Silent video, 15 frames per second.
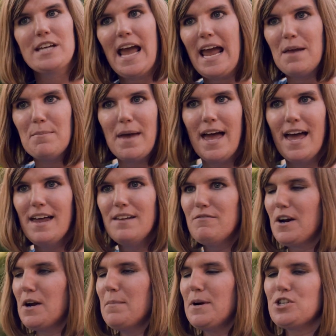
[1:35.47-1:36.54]
came in
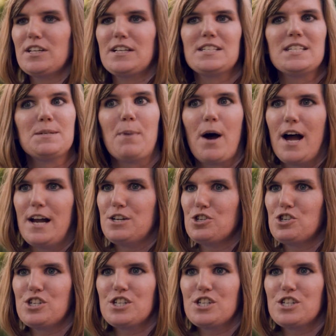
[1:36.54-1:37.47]
very much like a sponge,